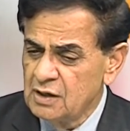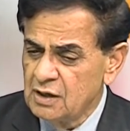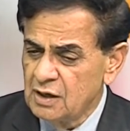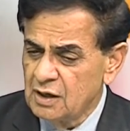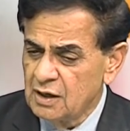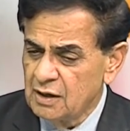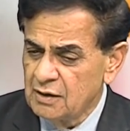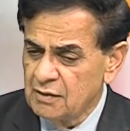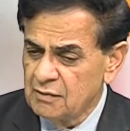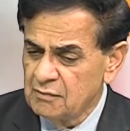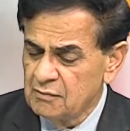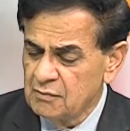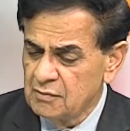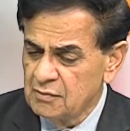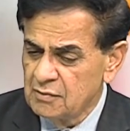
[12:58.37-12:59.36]

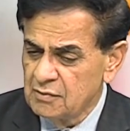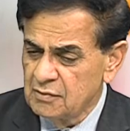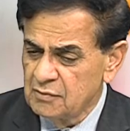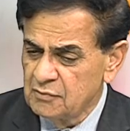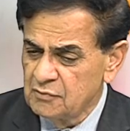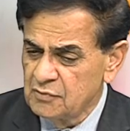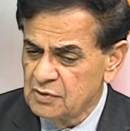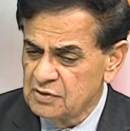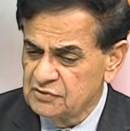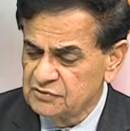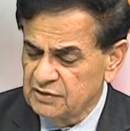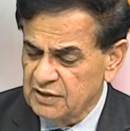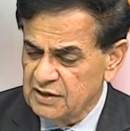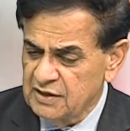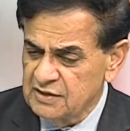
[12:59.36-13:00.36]
of
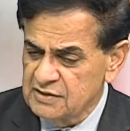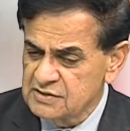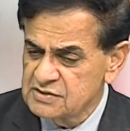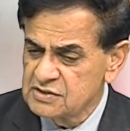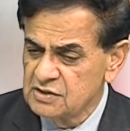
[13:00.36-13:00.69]
senators,